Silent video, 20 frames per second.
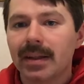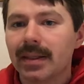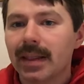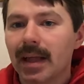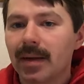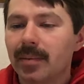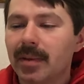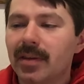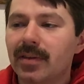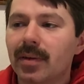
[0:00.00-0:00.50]

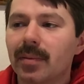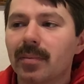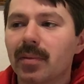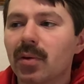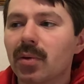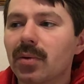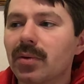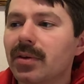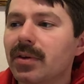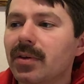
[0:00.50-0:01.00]
that'd be something
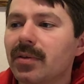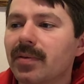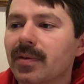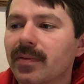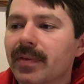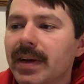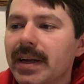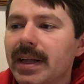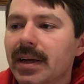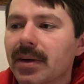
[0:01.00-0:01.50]
cool to do for
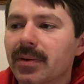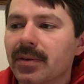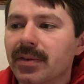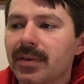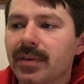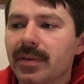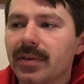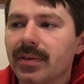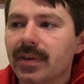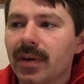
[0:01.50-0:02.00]
videos.
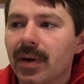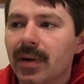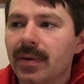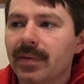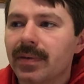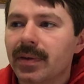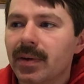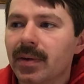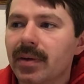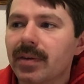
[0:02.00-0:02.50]
So
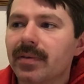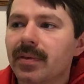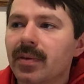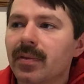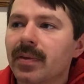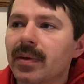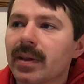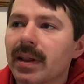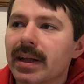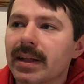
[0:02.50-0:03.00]
if you if you
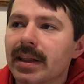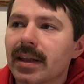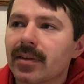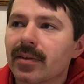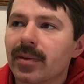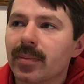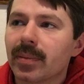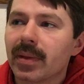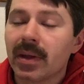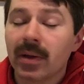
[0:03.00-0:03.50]
feel like that's
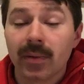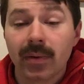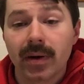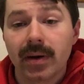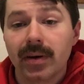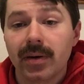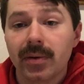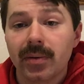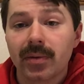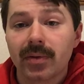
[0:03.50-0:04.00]
something you want
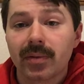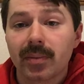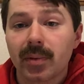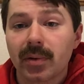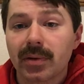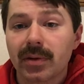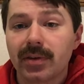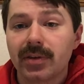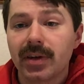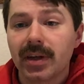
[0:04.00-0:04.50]
to do to
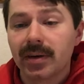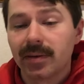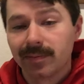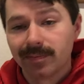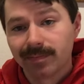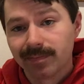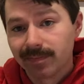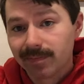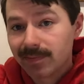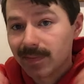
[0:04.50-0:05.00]
support the channel,
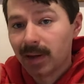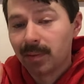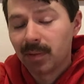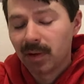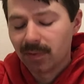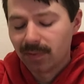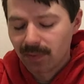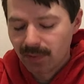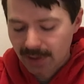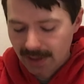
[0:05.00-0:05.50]
I'm
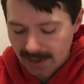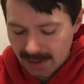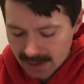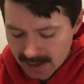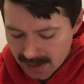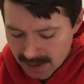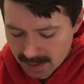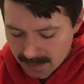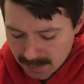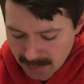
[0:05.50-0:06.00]
all for it.
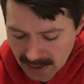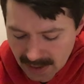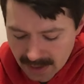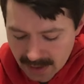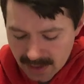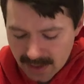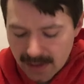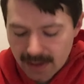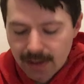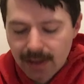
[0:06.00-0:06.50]
But,
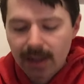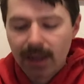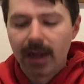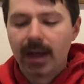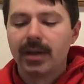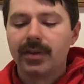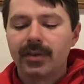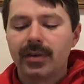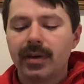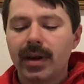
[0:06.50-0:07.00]

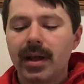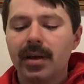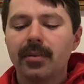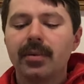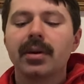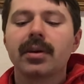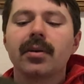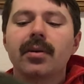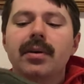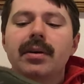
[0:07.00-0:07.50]
uh, so now
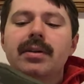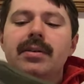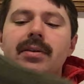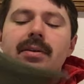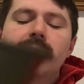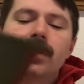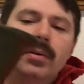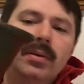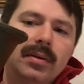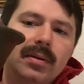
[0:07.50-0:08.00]
we're going
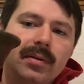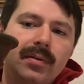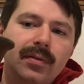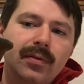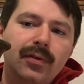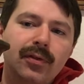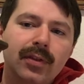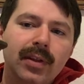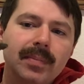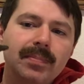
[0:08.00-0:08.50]
to
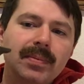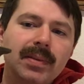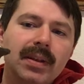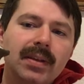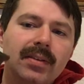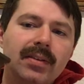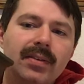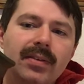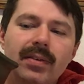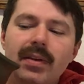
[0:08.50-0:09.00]
flip
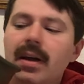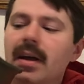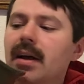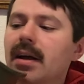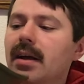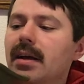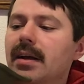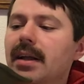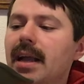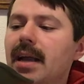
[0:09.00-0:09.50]
this
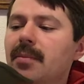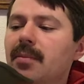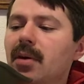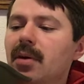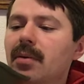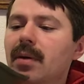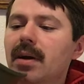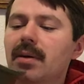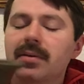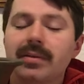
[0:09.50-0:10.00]
uh, camera
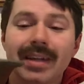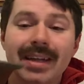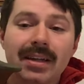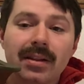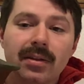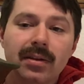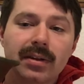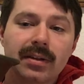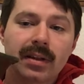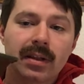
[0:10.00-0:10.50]
around, take
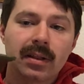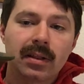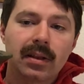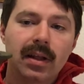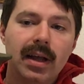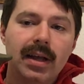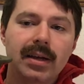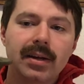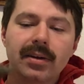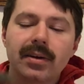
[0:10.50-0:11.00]
a look at the
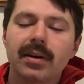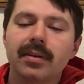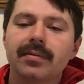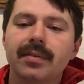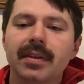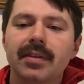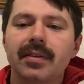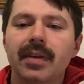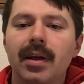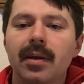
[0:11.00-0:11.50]
liner of
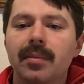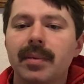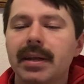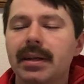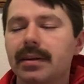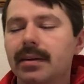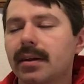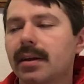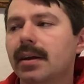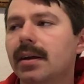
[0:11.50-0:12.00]
this
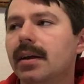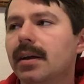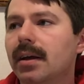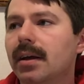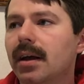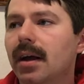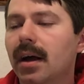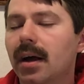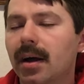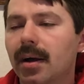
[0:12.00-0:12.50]
helmet,
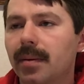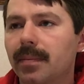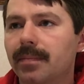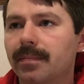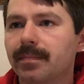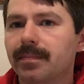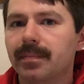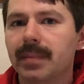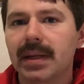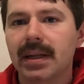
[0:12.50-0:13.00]

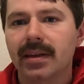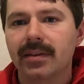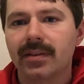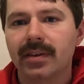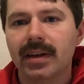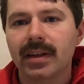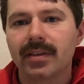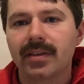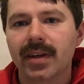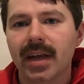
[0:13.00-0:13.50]
um, because
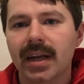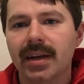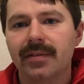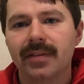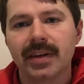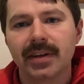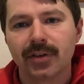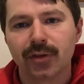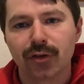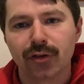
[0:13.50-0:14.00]
it is kind of
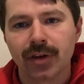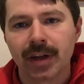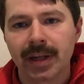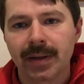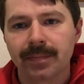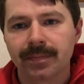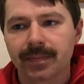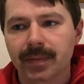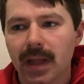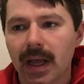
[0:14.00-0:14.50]

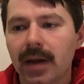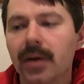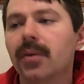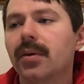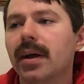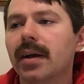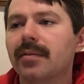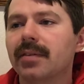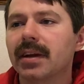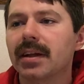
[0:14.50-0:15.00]
interesting. I
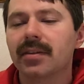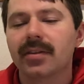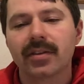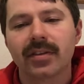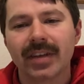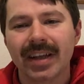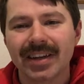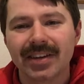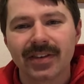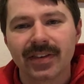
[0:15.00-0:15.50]
don't have an S
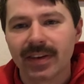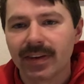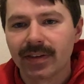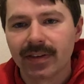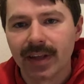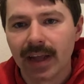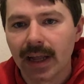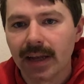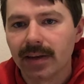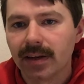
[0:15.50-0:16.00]
S H
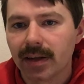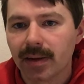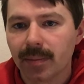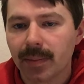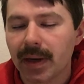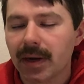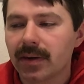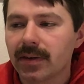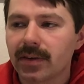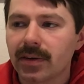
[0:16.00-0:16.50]
sixty-eight to
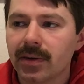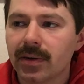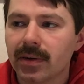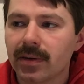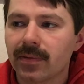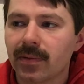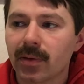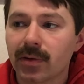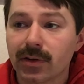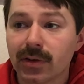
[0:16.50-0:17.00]
compare it to,
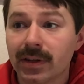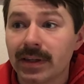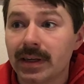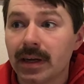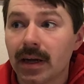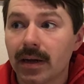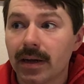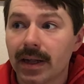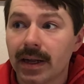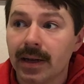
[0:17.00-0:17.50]
unfortunately
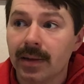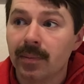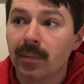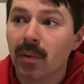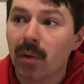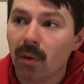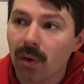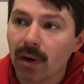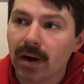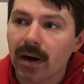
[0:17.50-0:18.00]
not
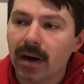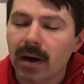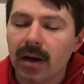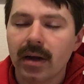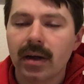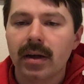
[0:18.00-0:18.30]
anymore.